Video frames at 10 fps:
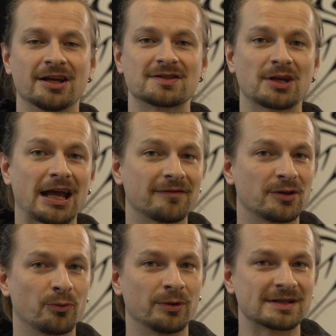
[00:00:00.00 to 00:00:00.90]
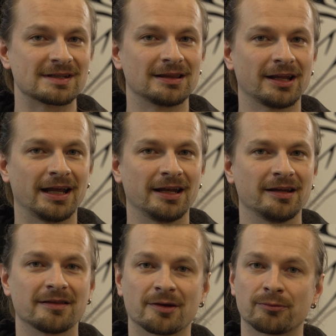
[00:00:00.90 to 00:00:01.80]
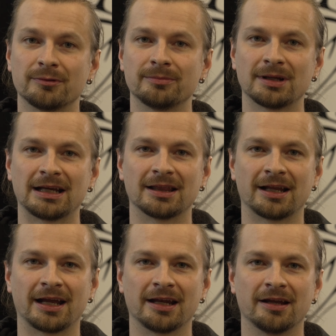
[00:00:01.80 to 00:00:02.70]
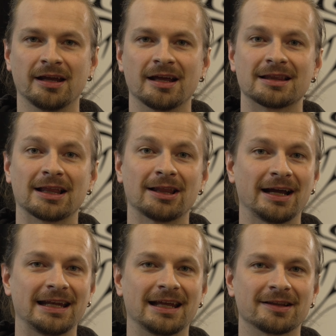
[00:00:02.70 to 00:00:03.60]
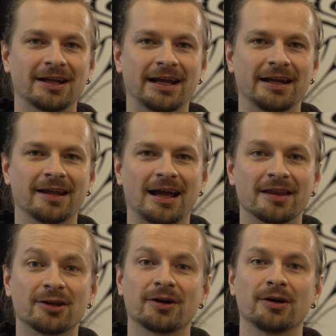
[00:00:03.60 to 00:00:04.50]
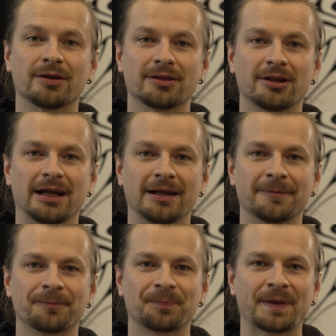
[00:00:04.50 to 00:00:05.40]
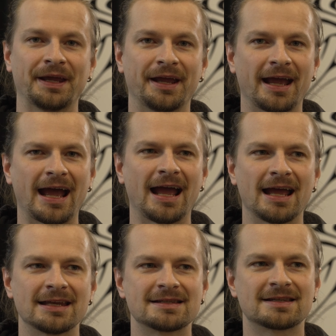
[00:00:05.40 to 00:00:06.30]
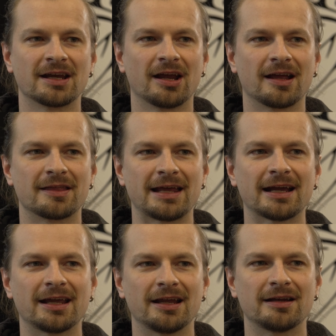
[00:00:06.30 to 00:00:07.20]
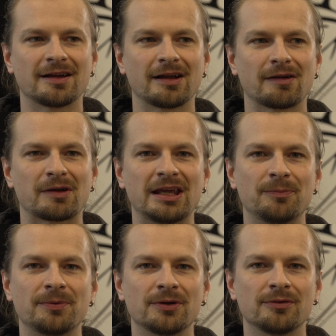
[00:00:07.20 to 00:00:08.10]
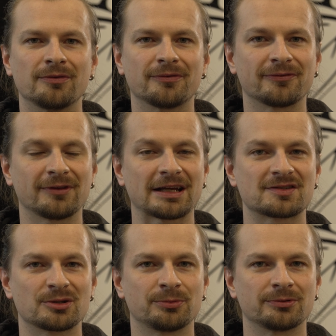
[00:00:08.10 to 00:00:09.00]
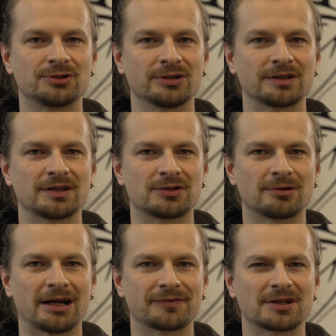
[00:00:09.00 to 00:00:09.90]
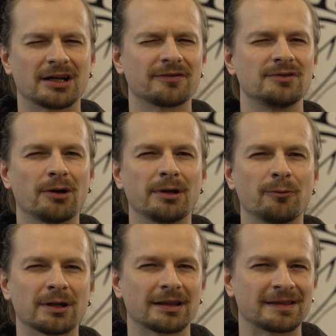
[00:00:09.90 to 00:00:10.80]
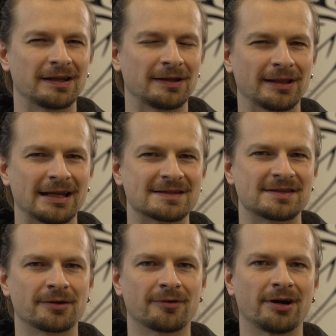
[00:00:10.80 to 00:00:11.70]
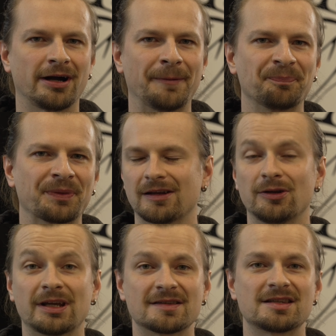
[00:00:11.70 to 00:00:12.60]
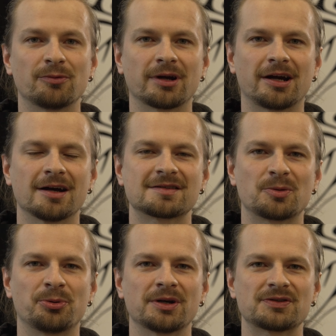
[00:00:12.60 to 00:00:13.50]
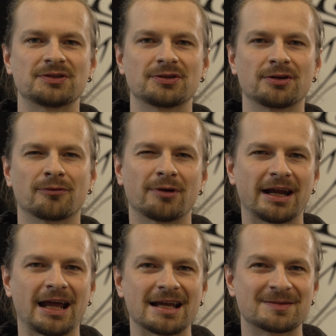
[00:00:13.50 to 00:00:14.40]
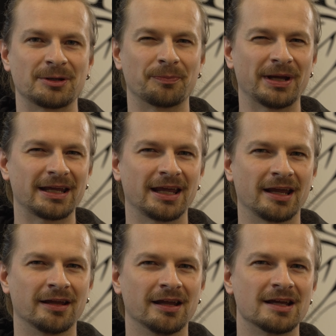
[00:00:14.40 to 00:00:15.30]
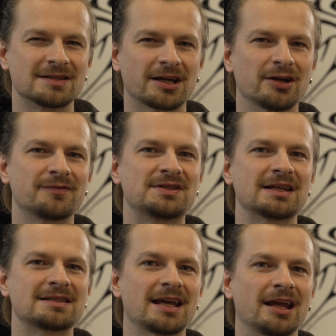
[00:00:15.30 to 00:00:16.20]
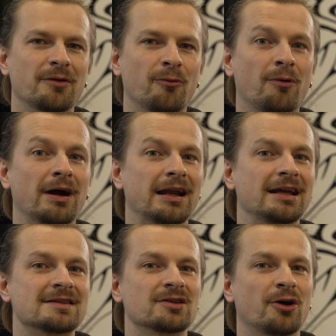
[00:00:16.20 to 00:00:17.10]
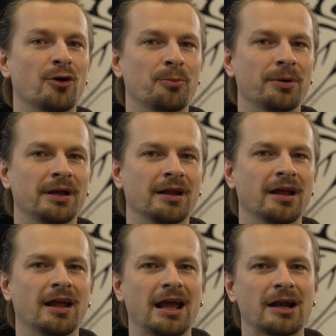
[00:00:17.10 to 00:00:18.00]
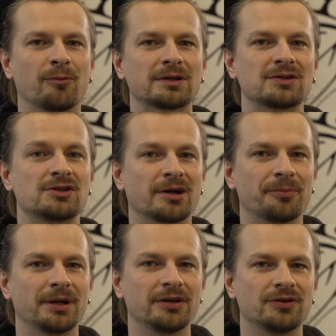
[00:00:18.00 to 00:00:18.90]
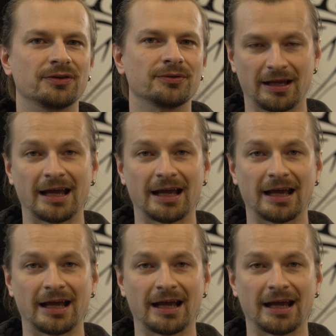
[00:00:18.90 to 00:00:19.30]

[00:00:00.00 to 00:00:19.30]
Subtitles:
So you have the Wizard lane, the Runeblade lane, the Lightning lane, and the Earth lane. And that can keep you flexible during the draft, kind of knowing what lanes there are. You can see what cards the person to your right has been picking to kind of dictate what is open and what to jump into.